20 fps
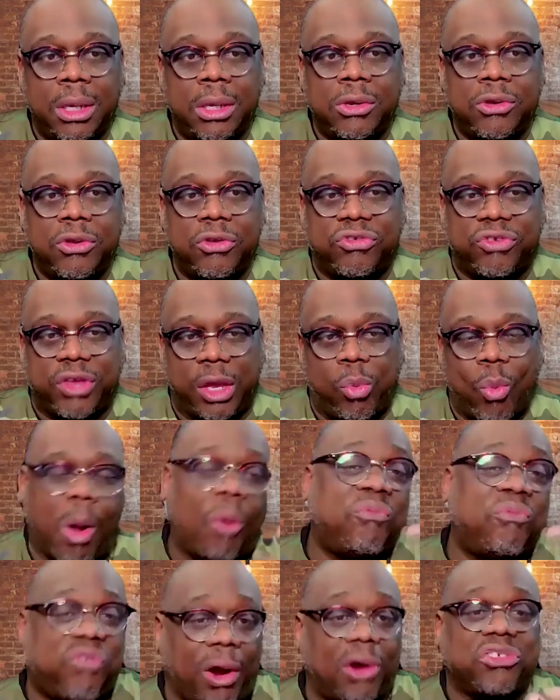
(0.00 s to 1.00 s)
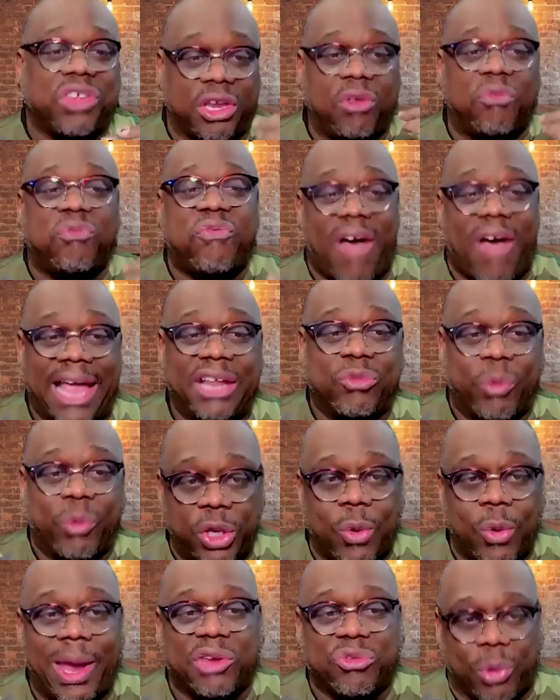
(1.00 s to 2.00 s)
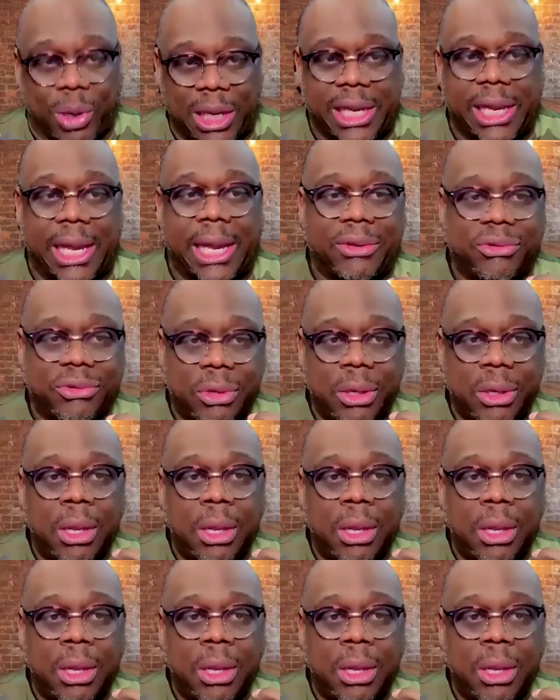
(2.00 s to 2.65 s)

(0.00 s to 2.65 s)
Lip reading: to see, well, first it defines what UX really is.